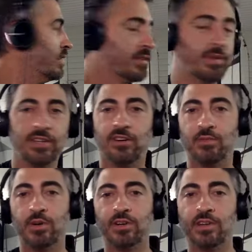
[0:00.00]
That's my
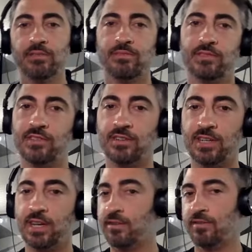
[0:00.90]
dog barking.
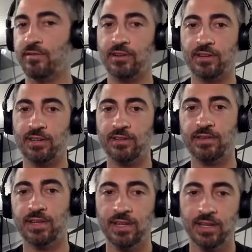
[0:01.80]
Sorry. I don't know if y'all could hear it.